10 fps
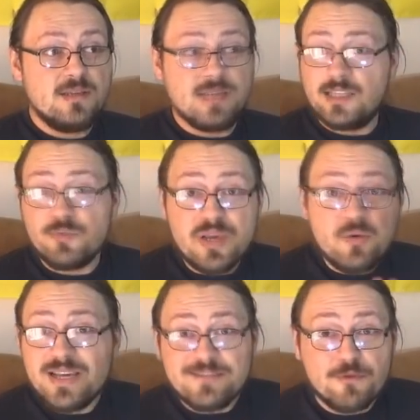Not a
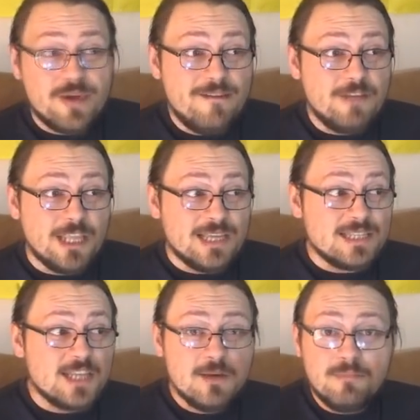request for
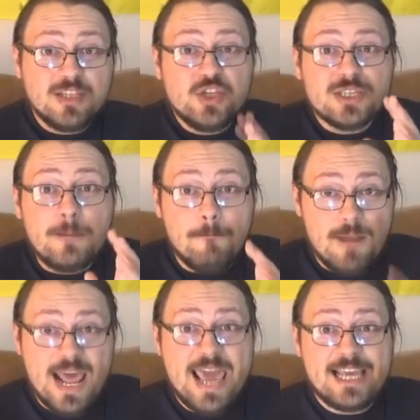evidence, but just a
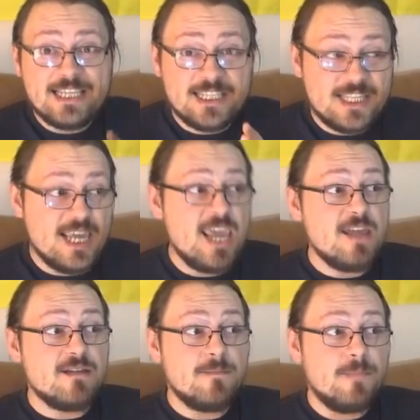blank
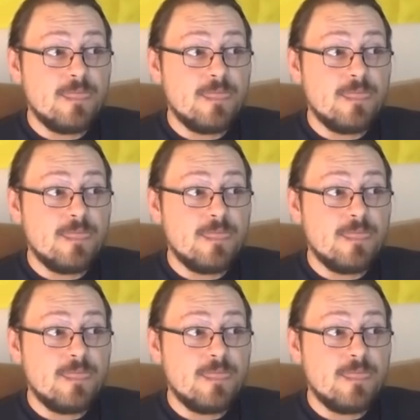stare.